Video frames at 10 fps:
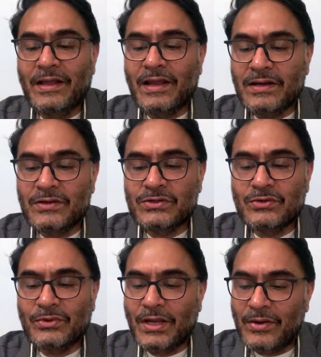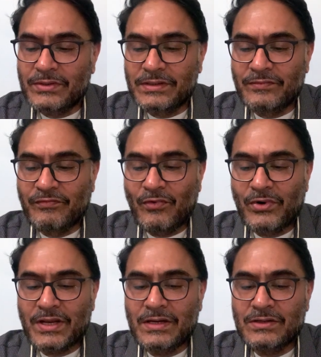It is
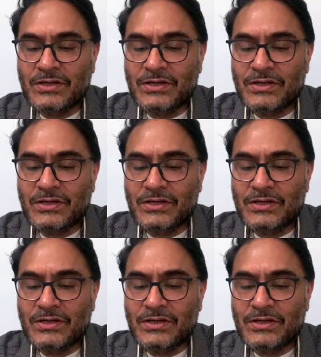2014